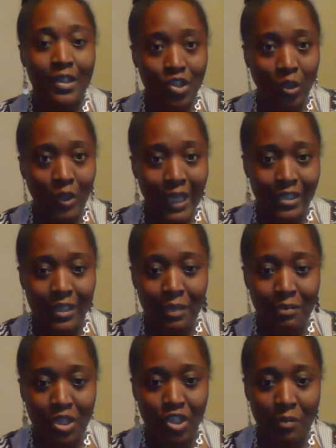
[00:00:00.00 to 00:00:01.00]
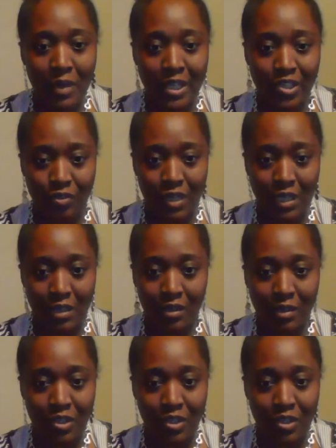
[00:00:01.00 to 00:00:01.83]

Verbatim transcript: So let's let me share my screen.